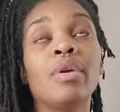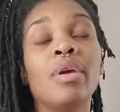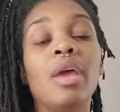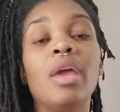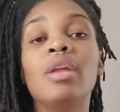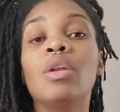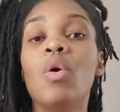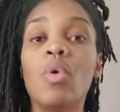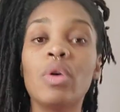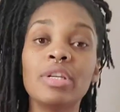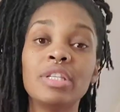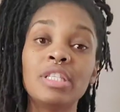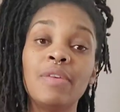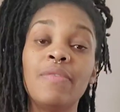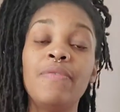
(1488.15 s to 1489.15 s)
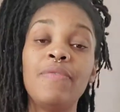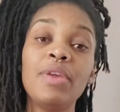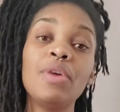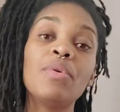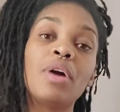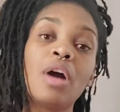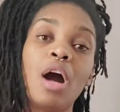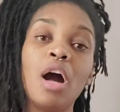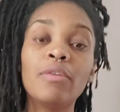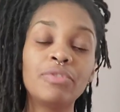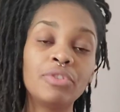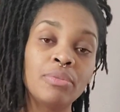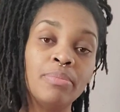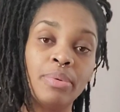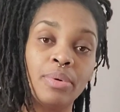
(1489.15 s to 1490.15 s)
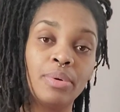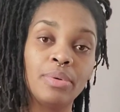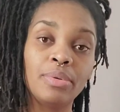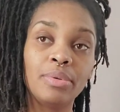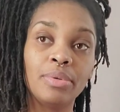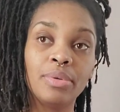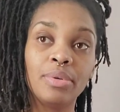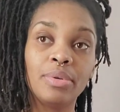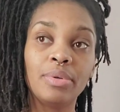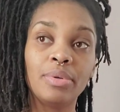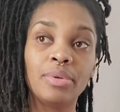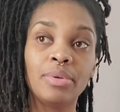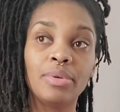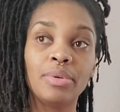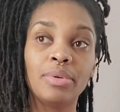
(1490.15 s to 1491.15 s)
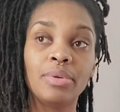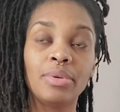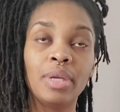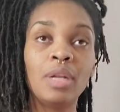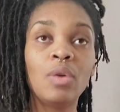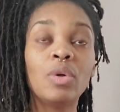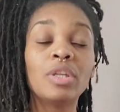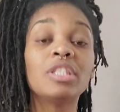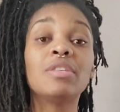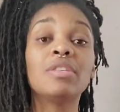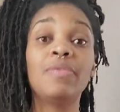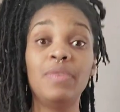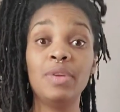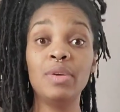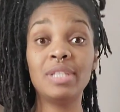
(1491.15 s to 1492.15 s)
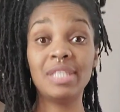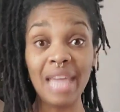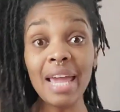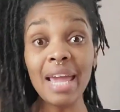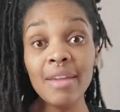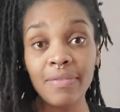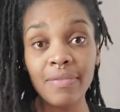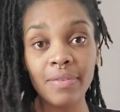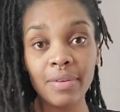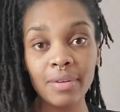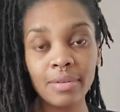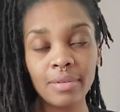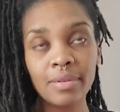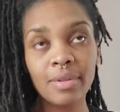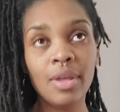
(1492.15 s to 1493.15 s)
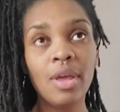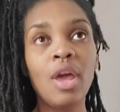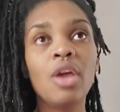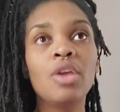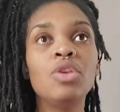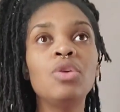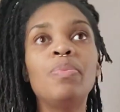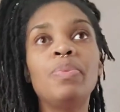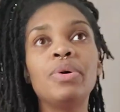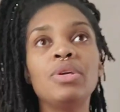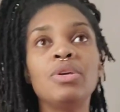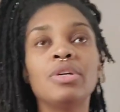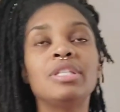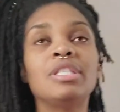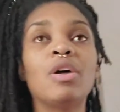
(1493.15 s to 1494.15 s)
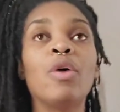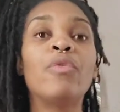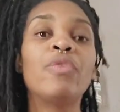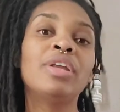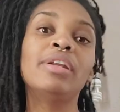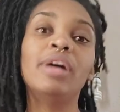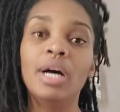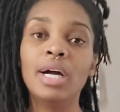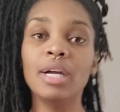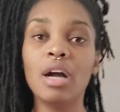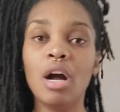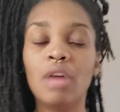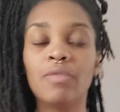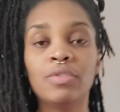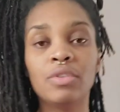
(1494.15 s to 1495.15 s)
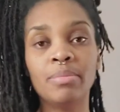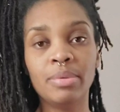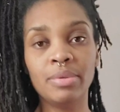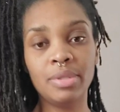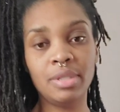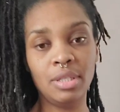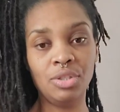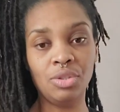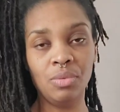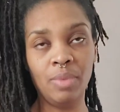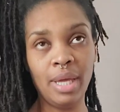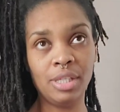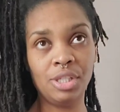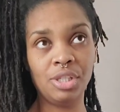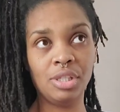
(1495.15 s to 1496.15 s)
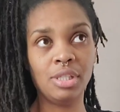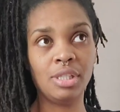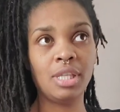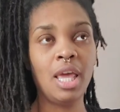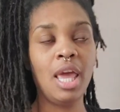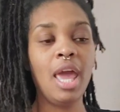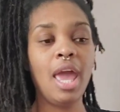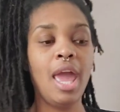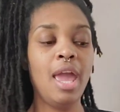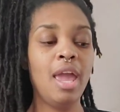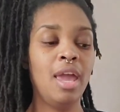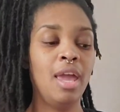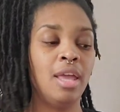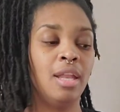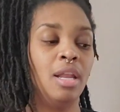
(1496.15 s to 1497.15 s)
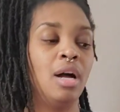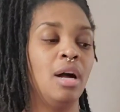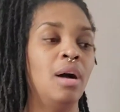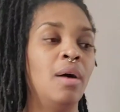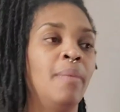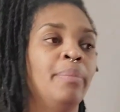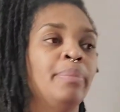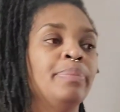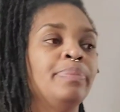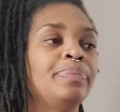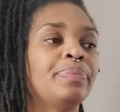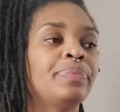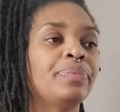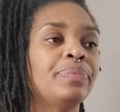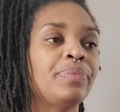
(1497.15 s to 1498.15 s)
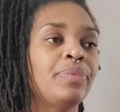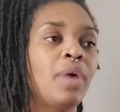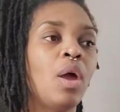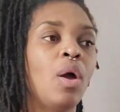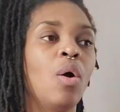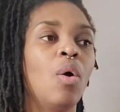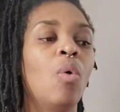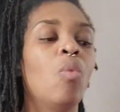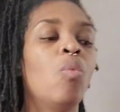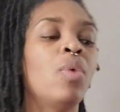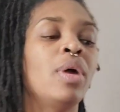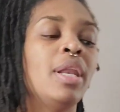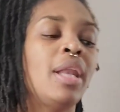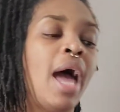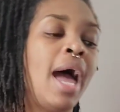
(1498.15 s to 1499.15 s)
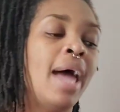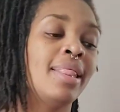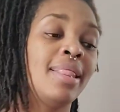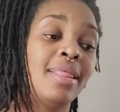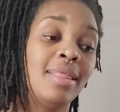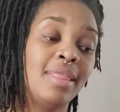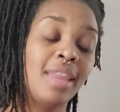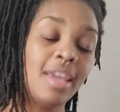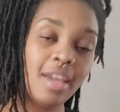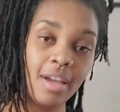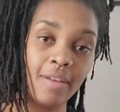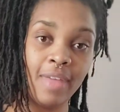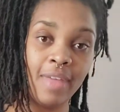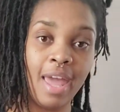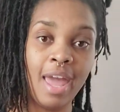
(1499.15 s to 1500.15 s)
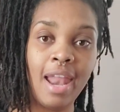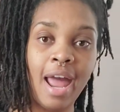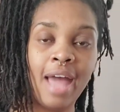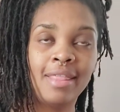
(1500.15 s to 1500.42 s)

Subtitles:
in order to feel comfortable, in order to feel safe, you put yourself in uncomfortable situations. And when I think of that, I